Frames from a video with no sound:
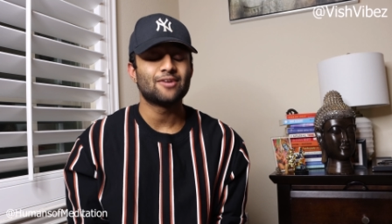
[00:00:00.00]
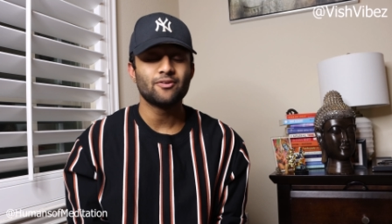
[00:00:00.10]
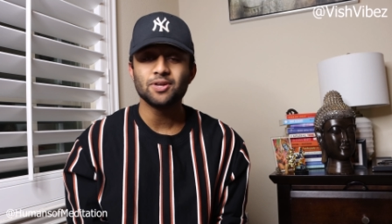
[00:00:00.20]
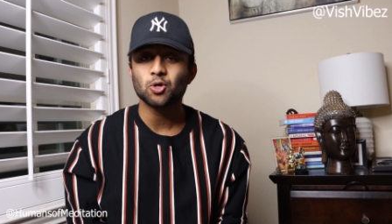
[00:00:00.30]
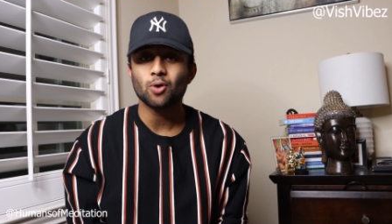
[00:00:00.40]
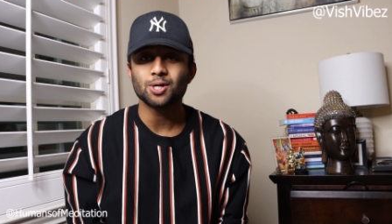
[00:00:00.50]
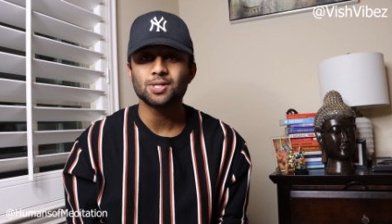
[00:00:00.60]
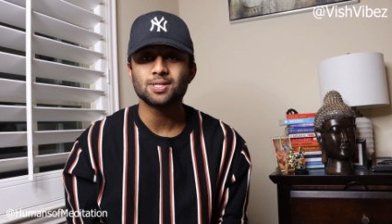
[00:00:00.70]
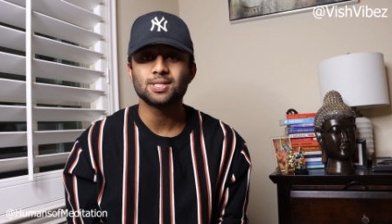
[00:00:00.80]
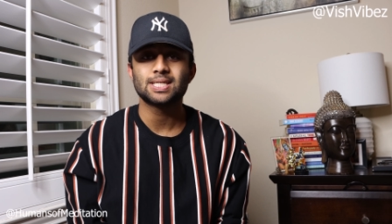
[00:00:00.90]
If you have any
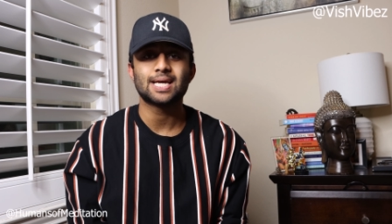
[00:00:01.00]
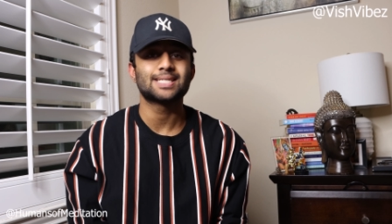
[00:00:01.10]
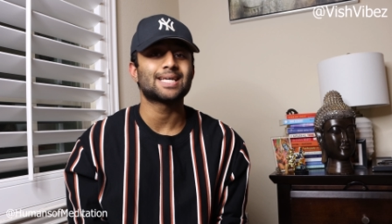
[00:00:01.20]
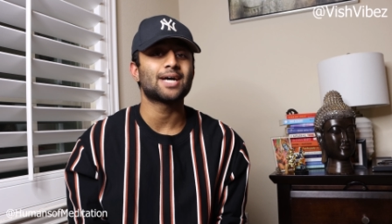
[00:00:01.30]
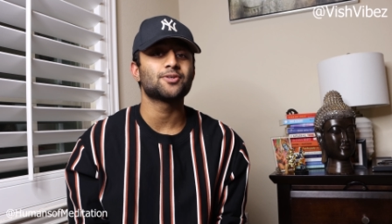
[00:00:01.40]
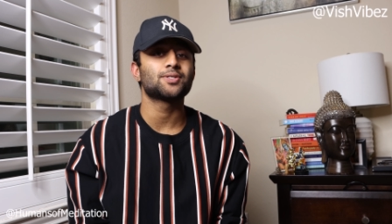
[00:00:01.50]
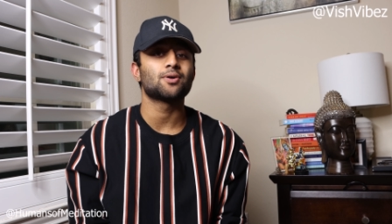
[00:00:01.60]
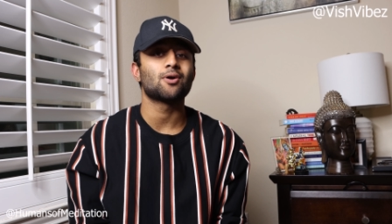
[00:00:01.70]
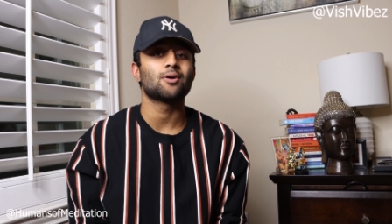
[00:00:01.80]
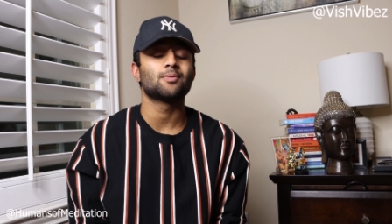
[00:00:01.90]
questions as to how to
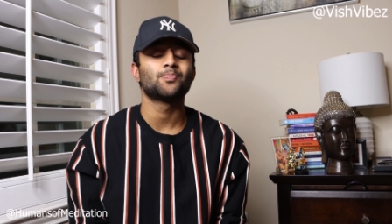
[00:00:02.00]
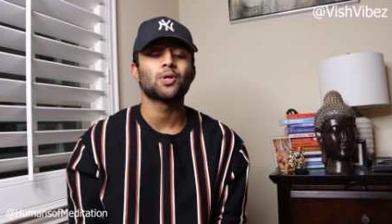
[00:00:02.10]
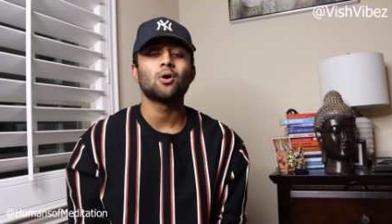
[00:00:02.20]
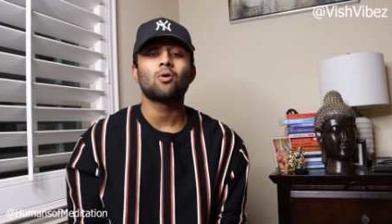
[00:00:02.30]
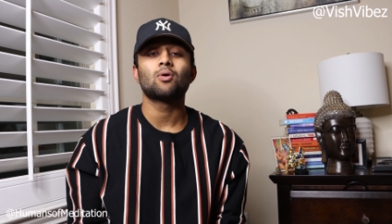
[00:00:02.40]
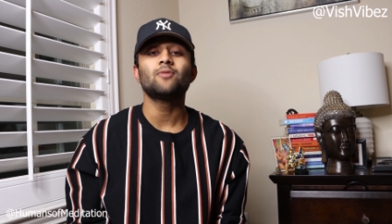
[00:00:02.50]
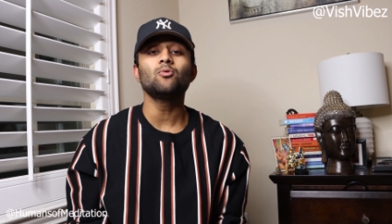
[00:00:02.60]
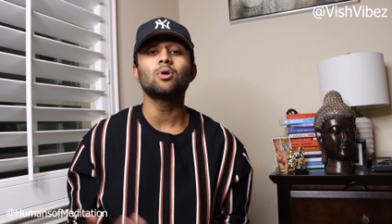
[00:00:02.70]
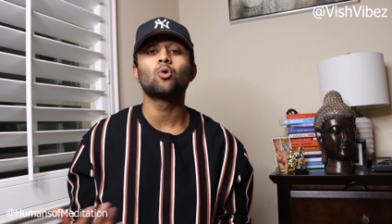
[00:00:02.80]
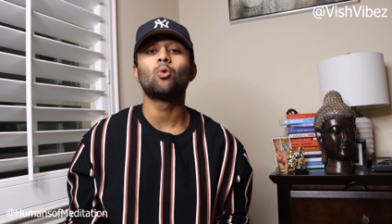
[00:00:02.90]
start, or
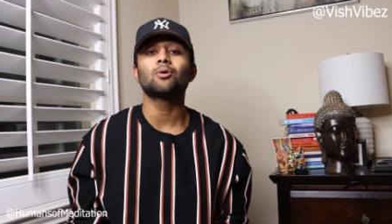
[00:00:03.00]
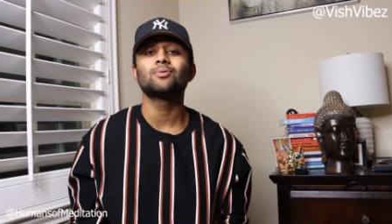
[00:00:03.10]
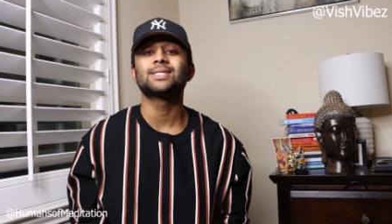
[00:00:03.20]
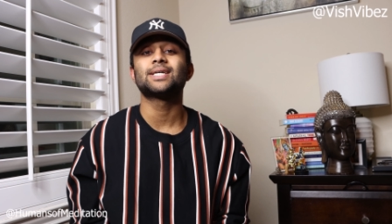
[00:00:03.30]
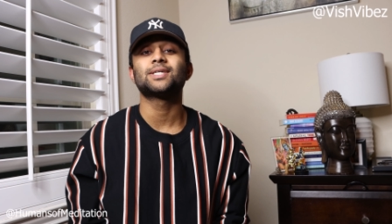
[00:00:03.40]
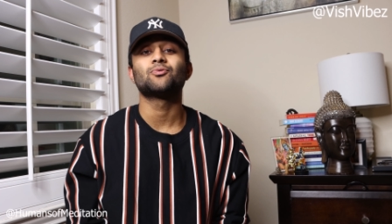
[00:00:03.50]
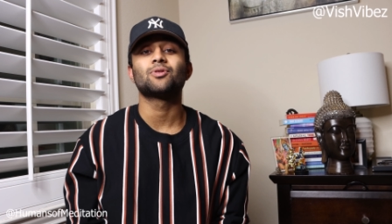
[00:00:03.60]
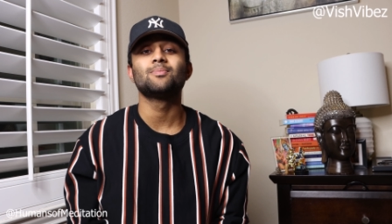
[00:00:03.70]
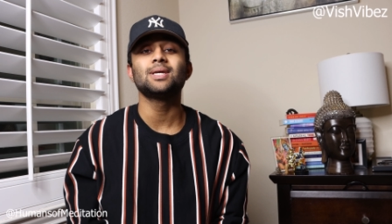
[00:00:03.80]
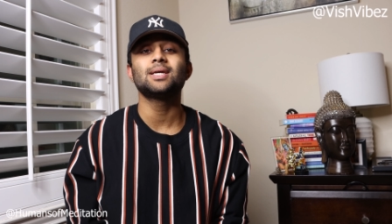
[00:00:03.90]
even want a one-on-one session
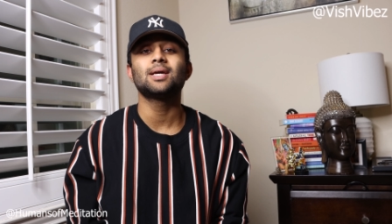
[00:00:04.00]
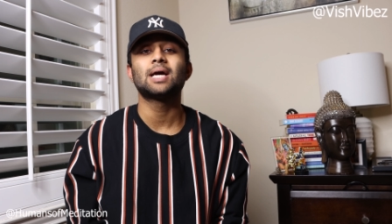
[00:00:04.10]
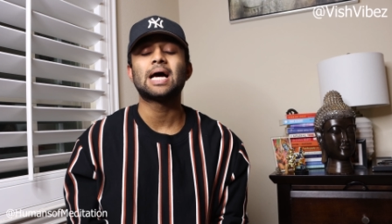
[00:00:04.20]
with me,